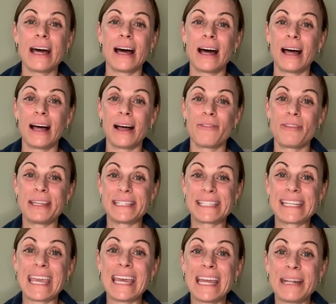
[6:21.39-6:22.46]
of the
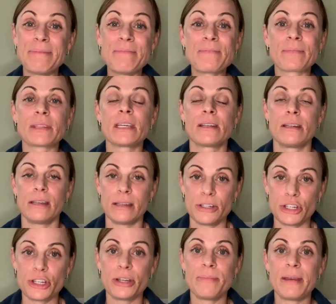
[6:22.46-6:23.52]
skin
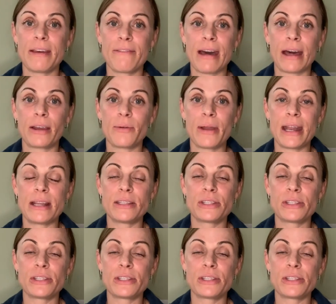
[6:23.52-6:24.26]
should be evaluated.